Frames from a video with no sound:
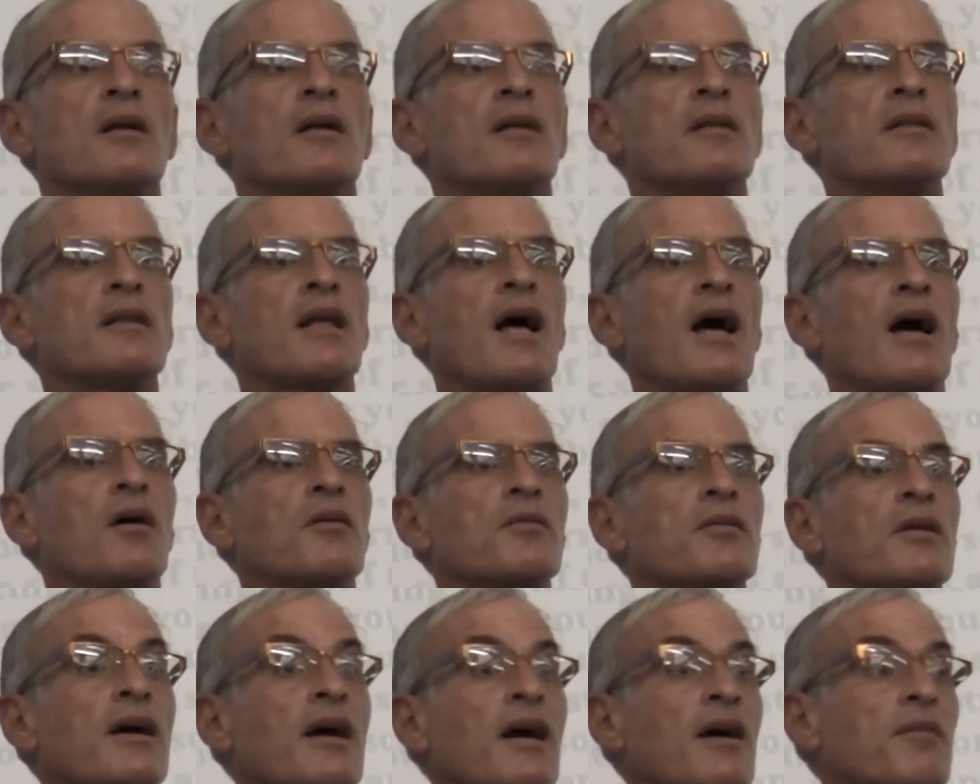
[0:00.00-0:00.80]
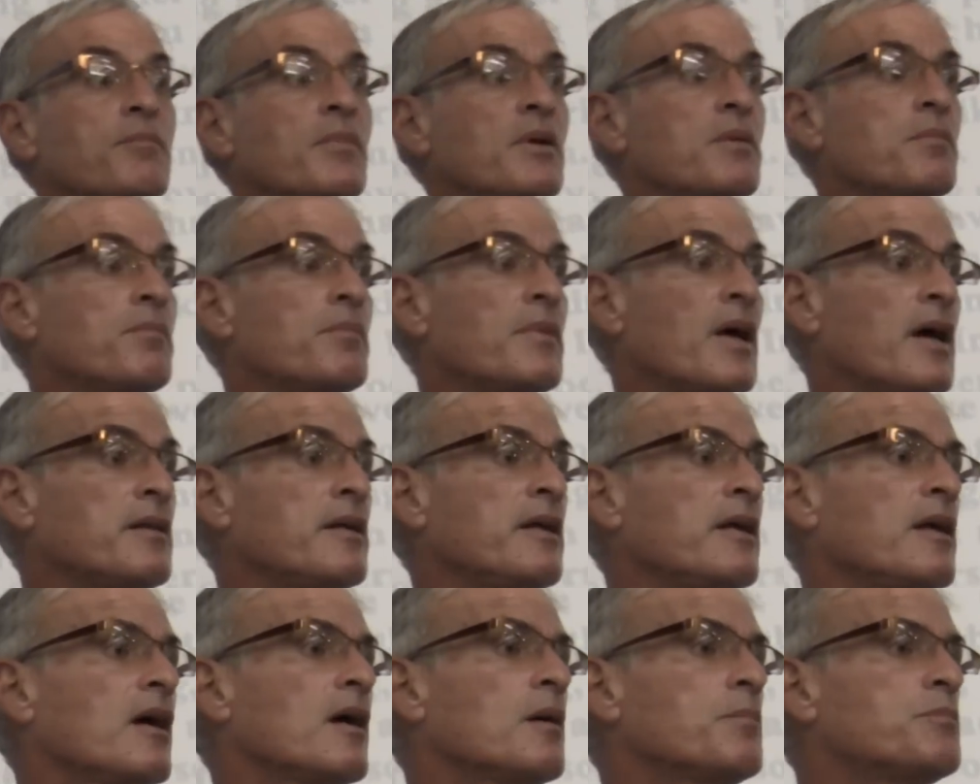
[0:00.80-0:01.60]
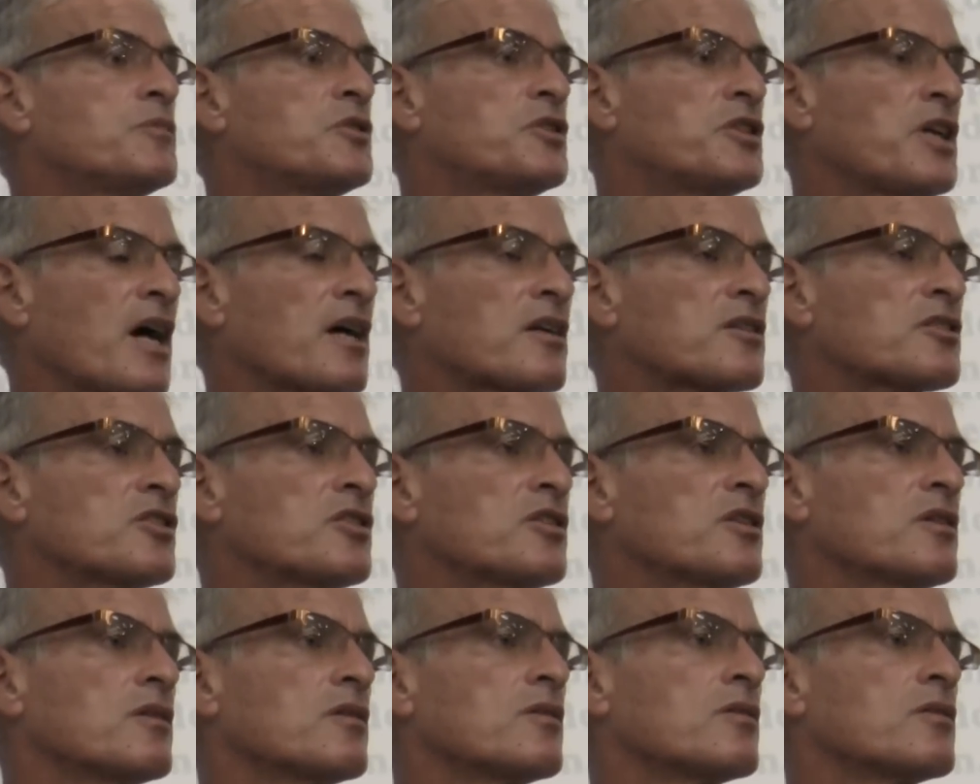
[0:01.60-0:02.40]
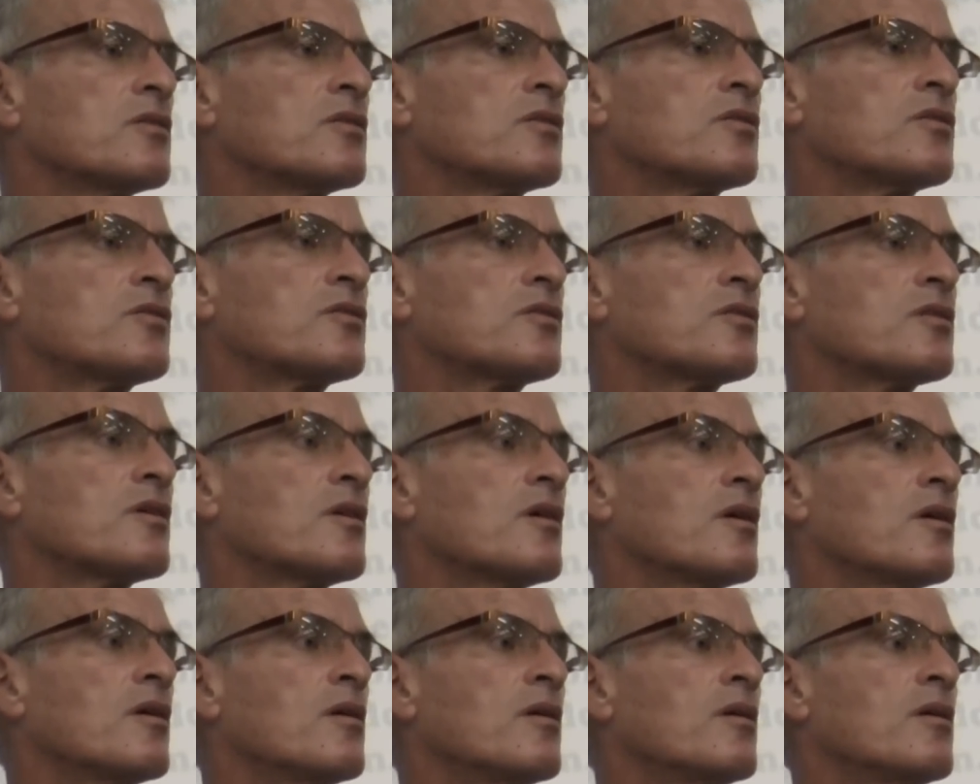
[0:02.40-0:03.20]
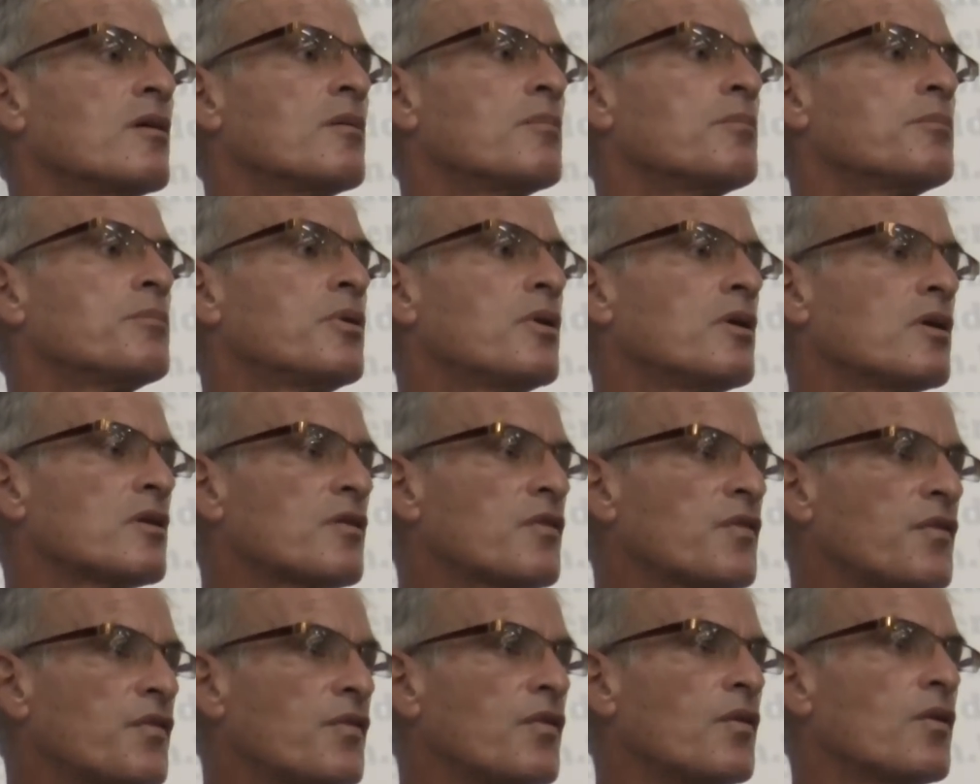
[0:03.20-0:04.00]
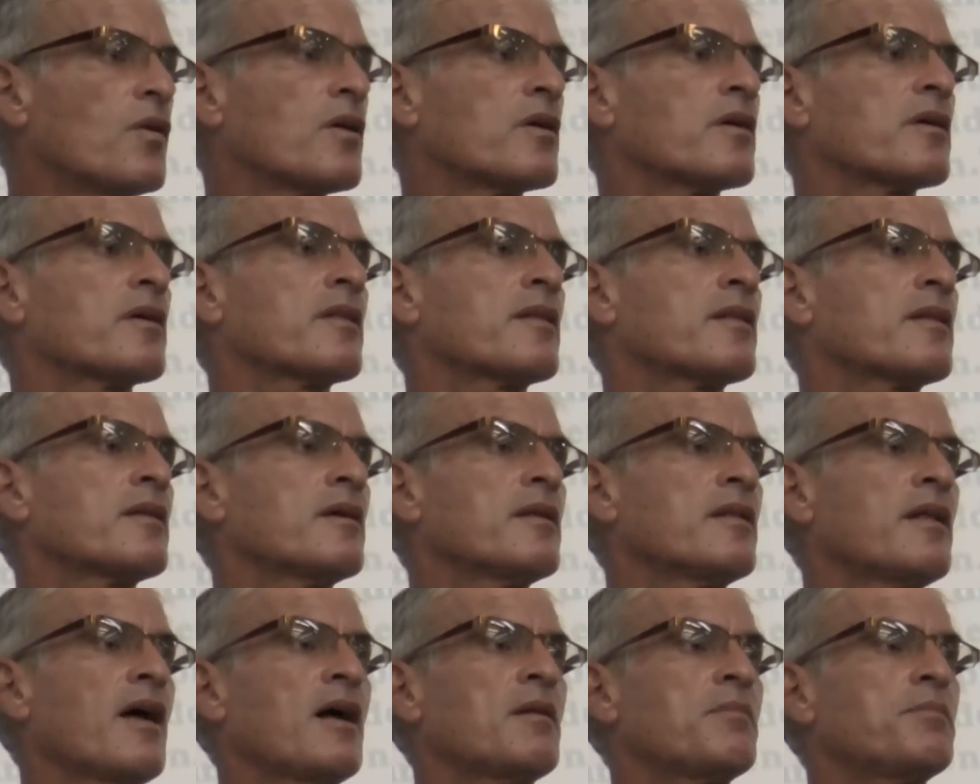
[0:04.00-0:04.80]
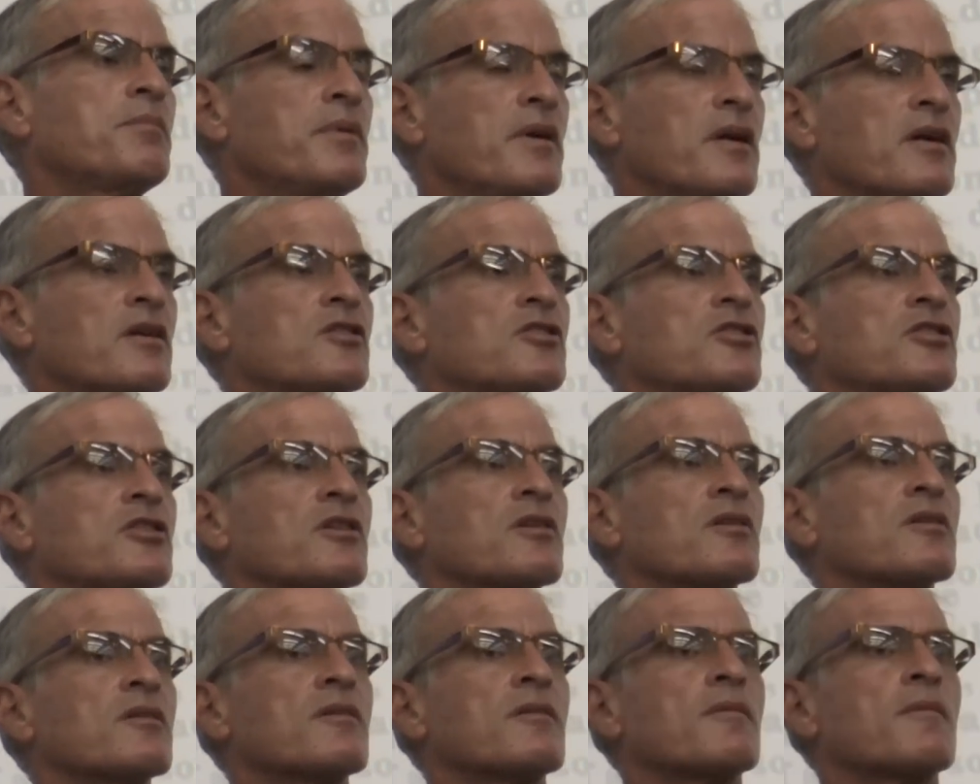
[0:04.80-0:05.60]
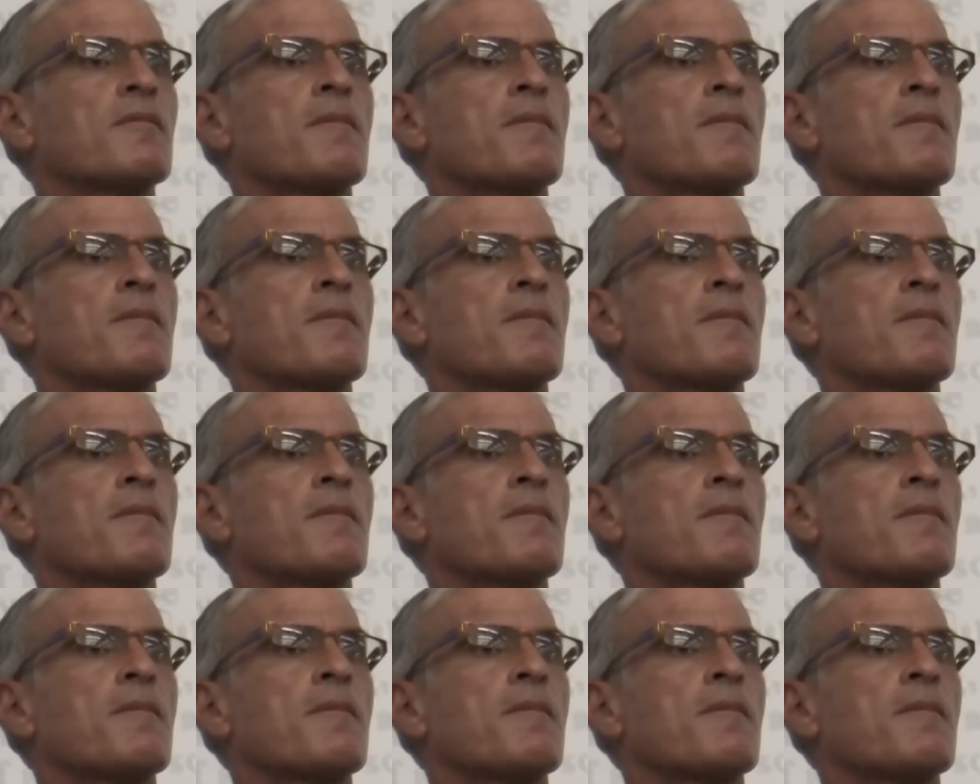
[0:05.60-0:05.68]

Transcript: Now, there have been many objections put forth to that picture.